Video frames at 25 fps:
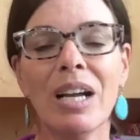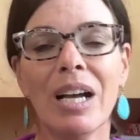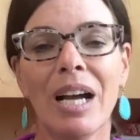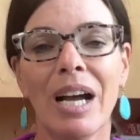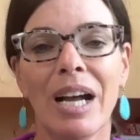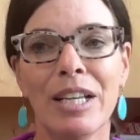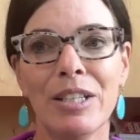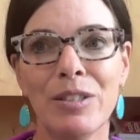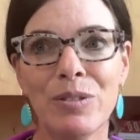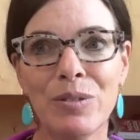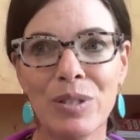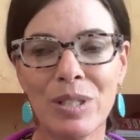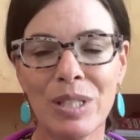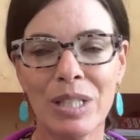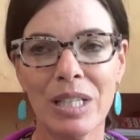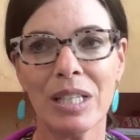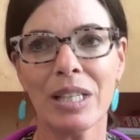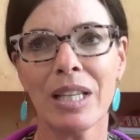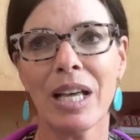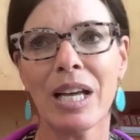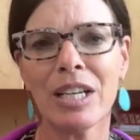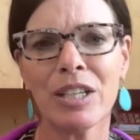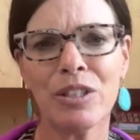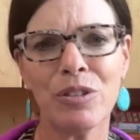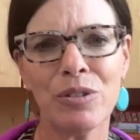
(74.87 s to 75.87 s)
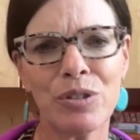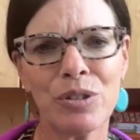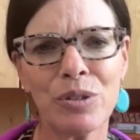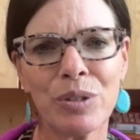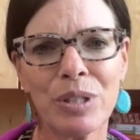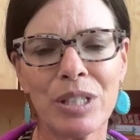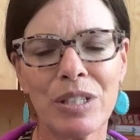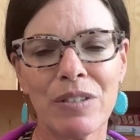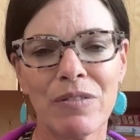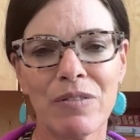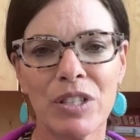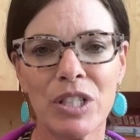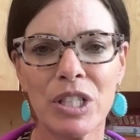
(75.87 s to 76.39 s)
I do see a lot of
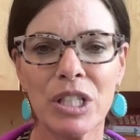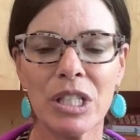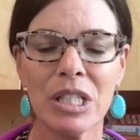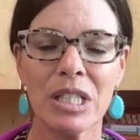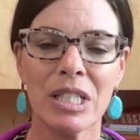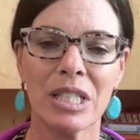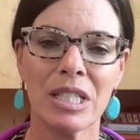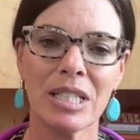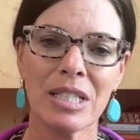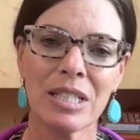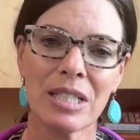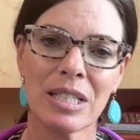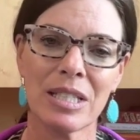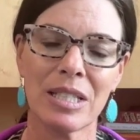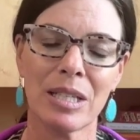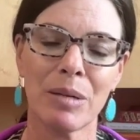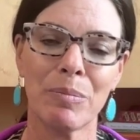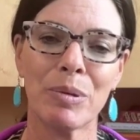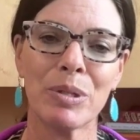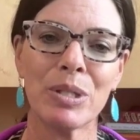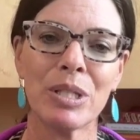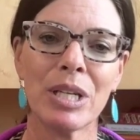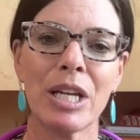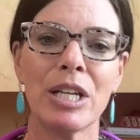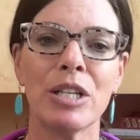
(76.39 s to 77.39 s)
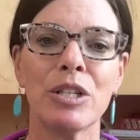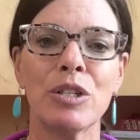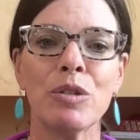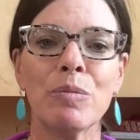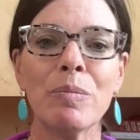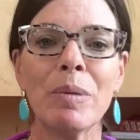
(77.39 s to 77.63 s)
nutrient deficiencies as they pertain to